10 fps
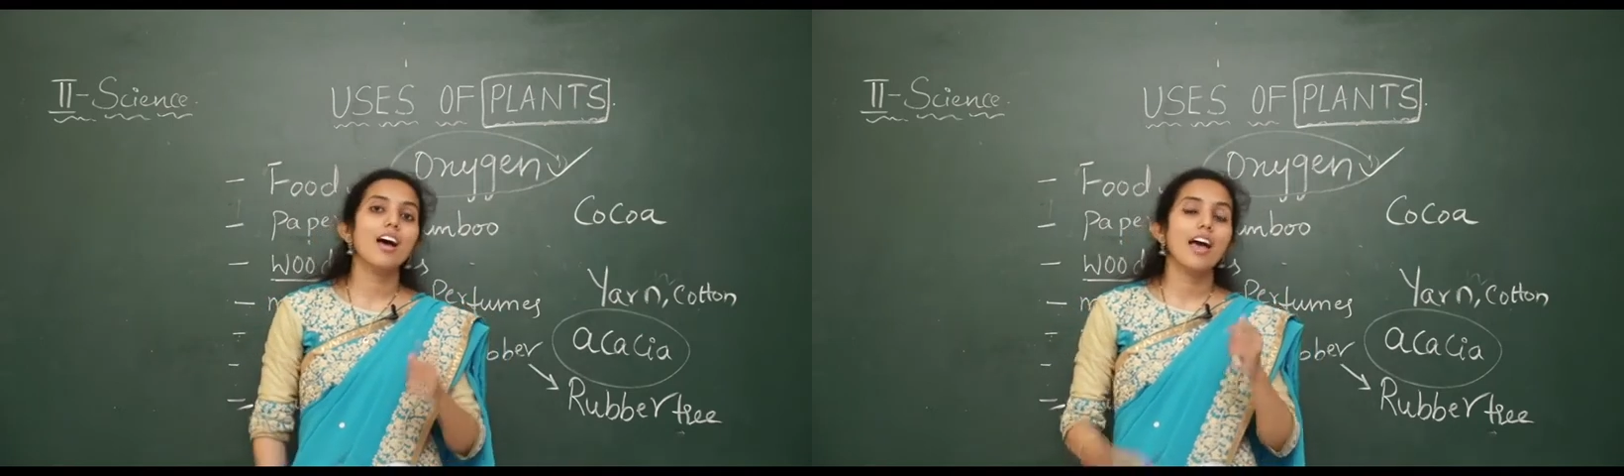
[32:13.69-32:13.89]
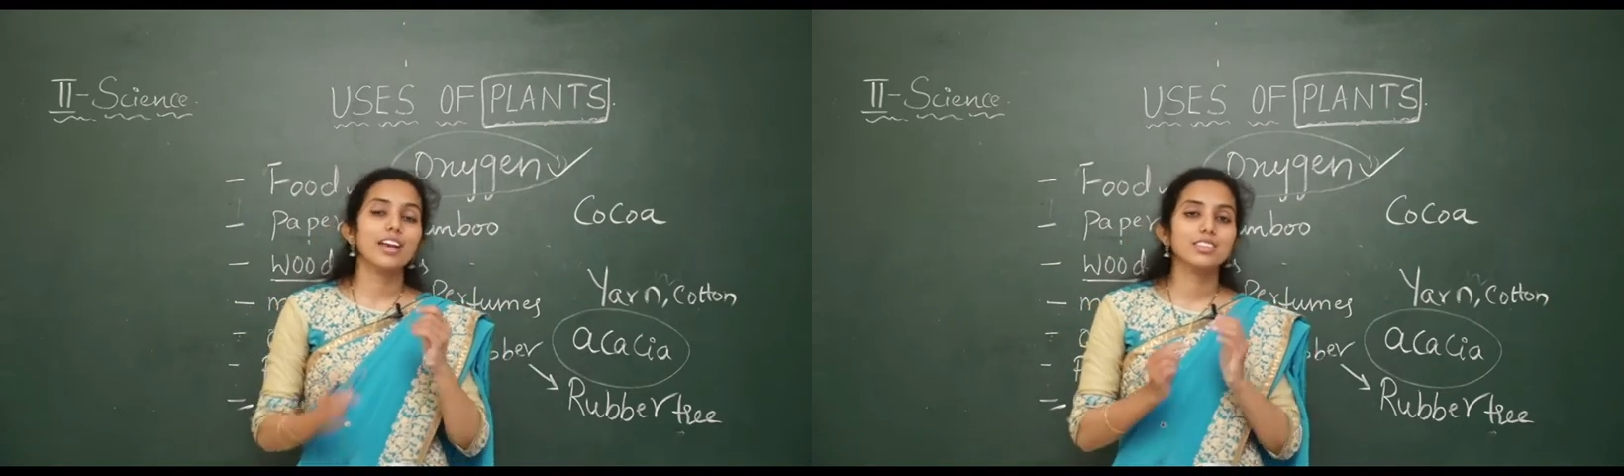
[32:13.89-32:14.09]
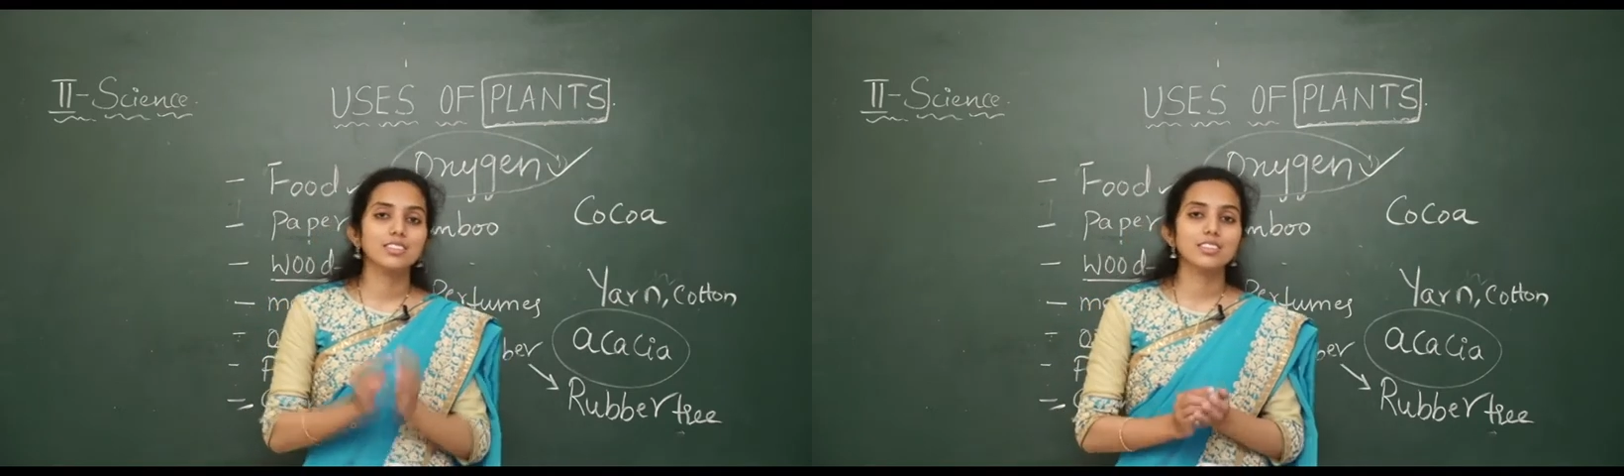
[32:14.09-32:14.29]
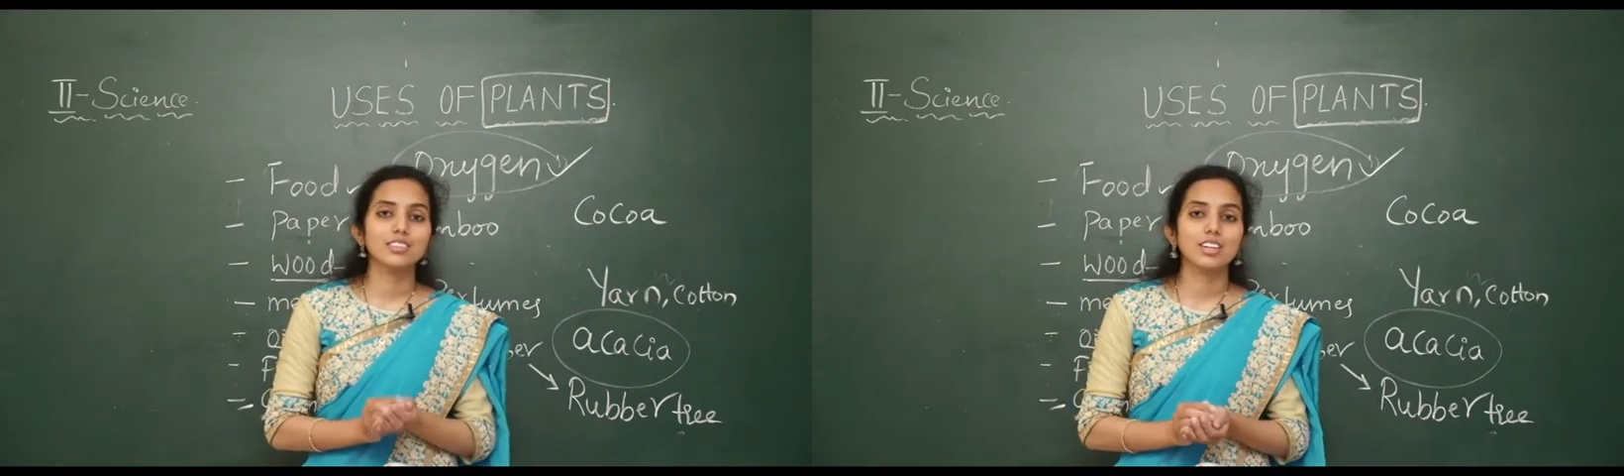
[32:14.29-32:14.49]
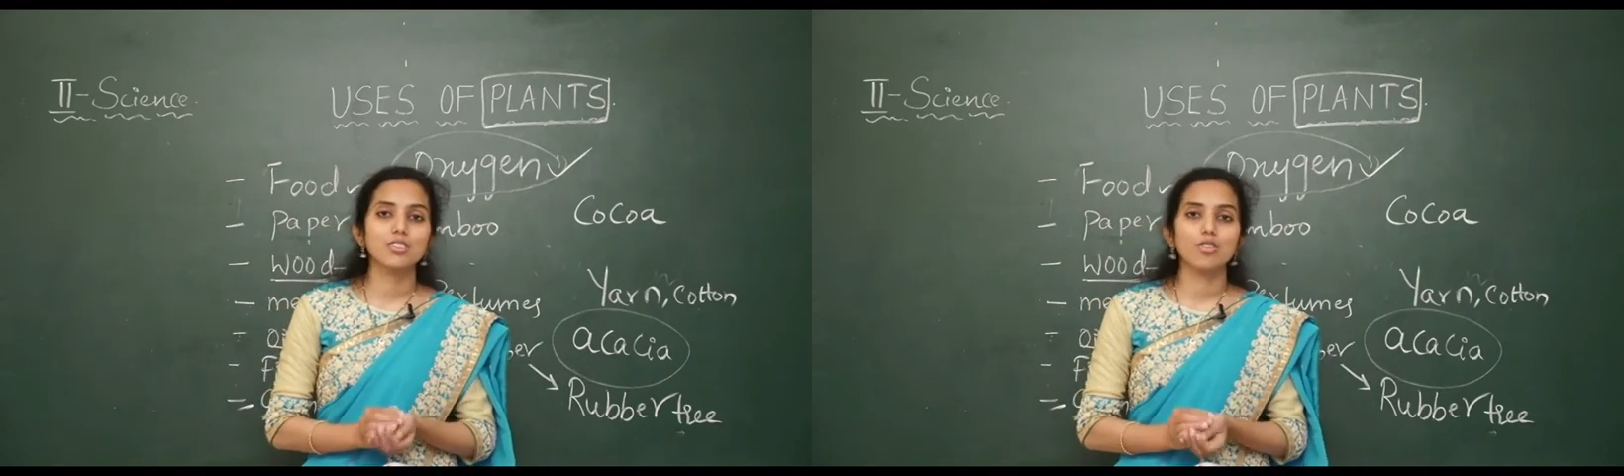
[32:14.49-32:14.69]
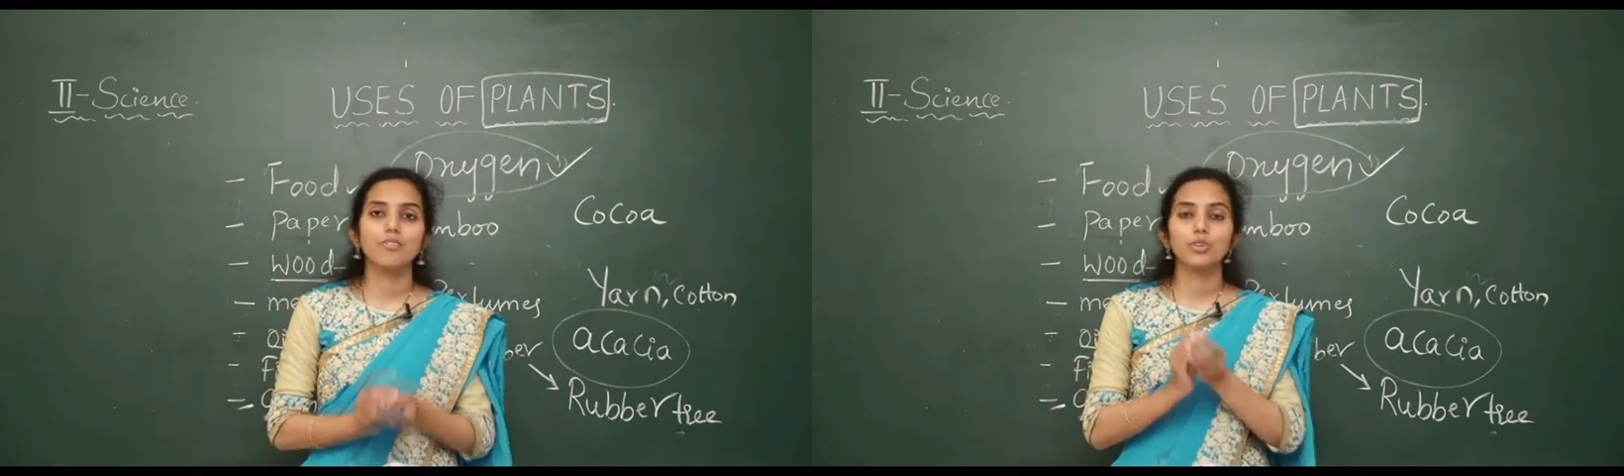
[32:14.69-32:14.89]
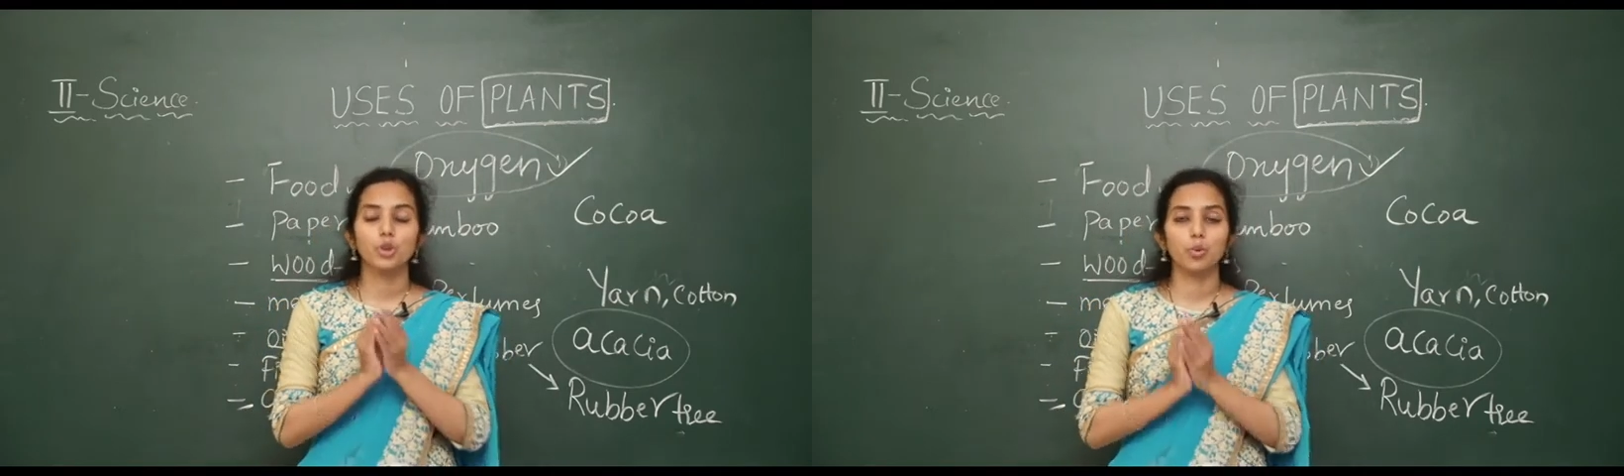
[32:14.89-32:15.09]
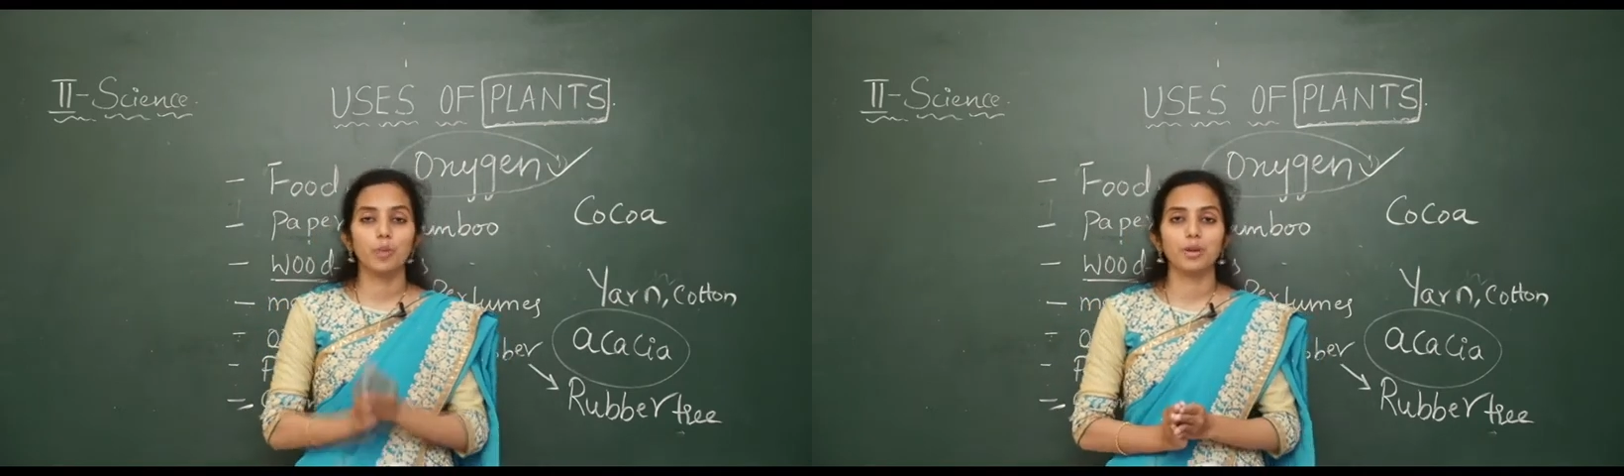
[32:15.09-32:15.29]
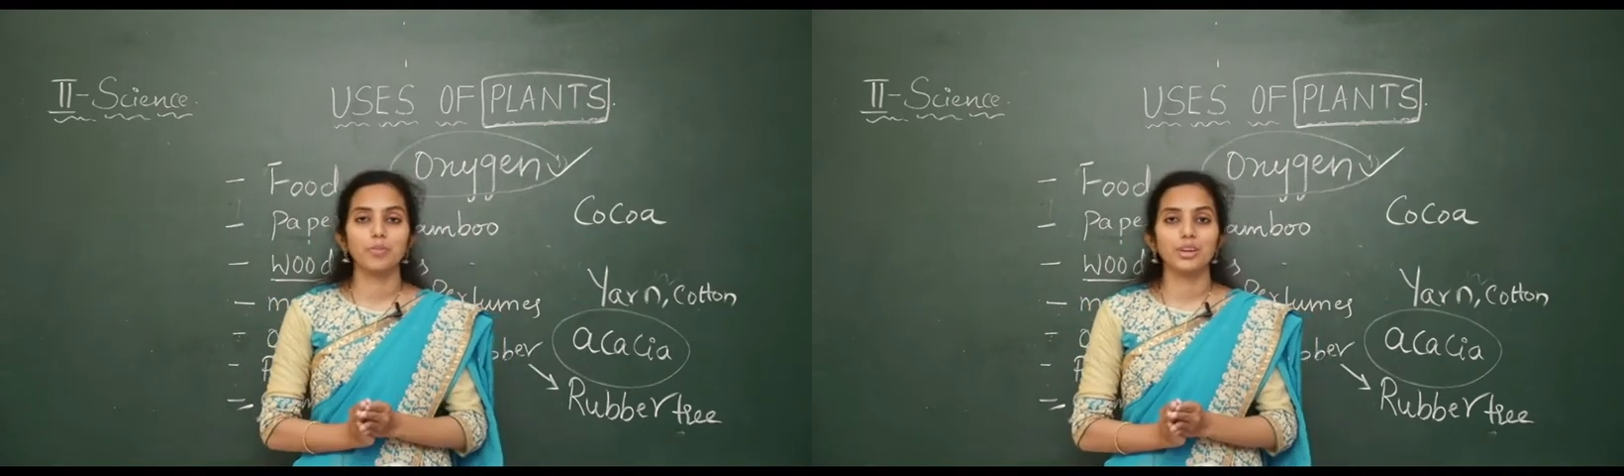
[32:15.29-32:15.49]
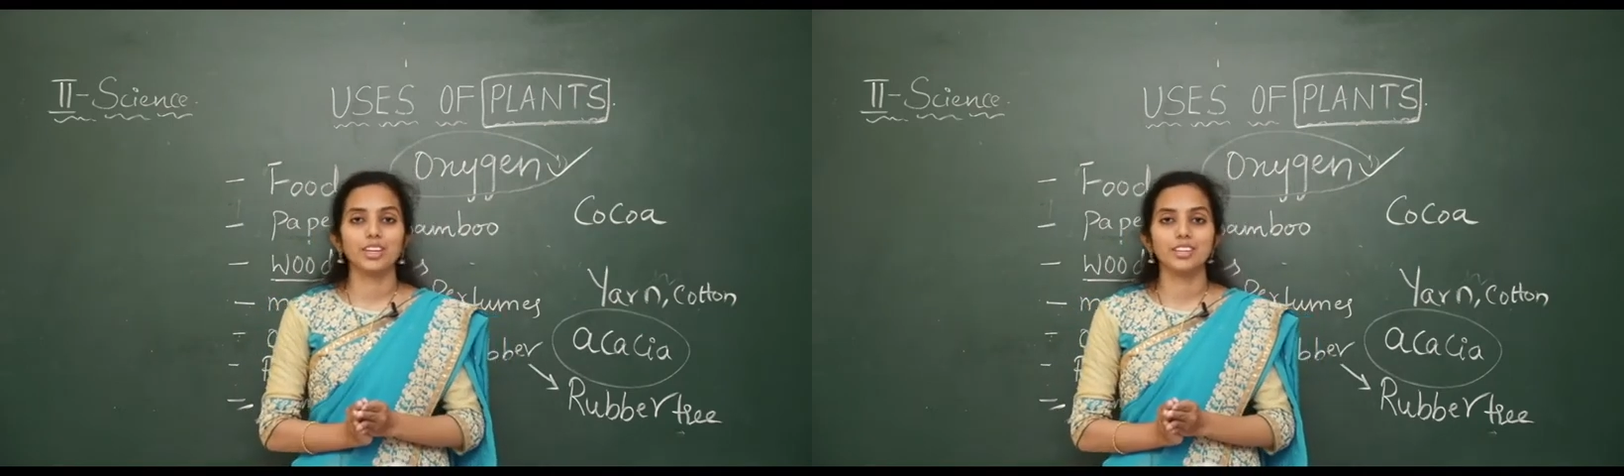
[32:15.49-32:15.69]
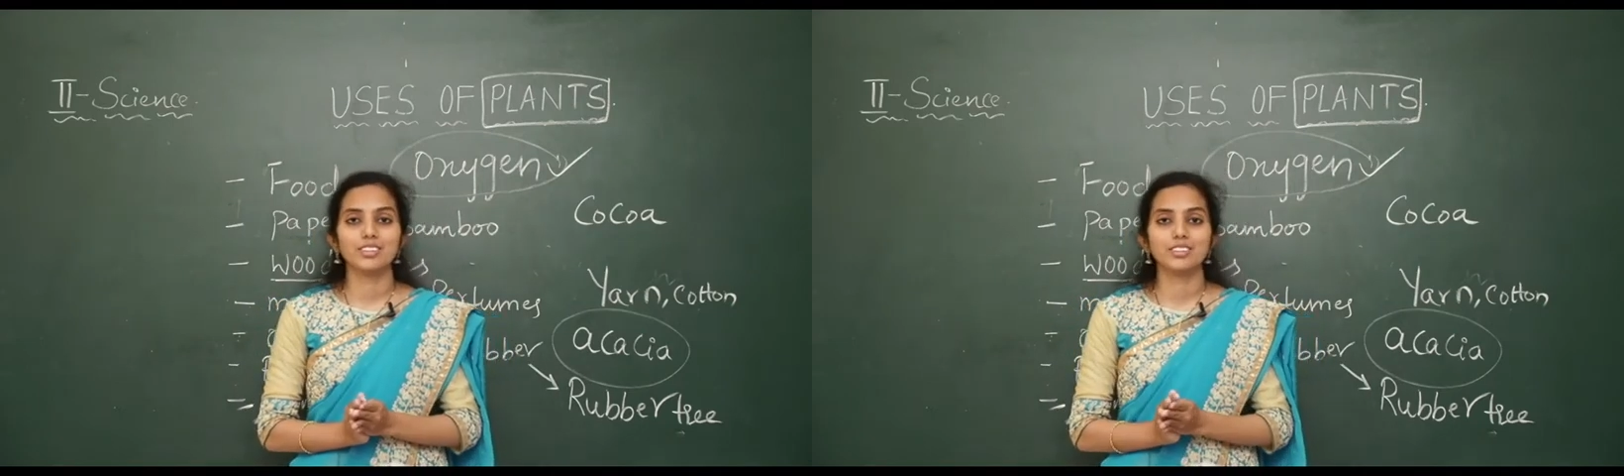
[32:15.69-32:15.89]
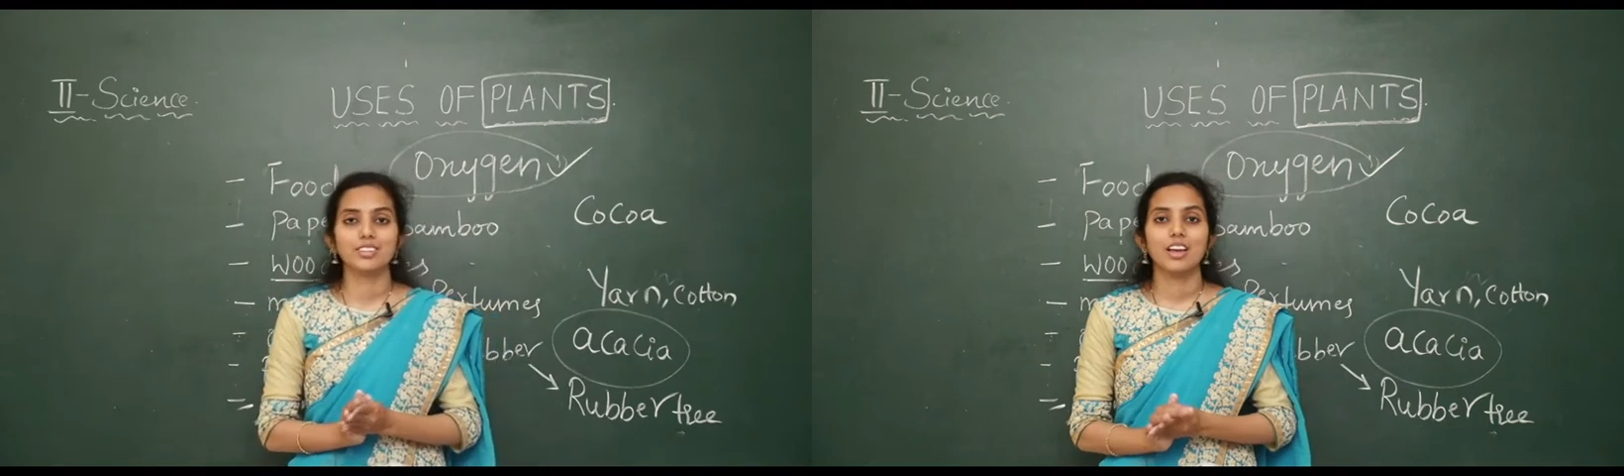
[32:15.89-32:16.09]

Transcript: existence of human beings.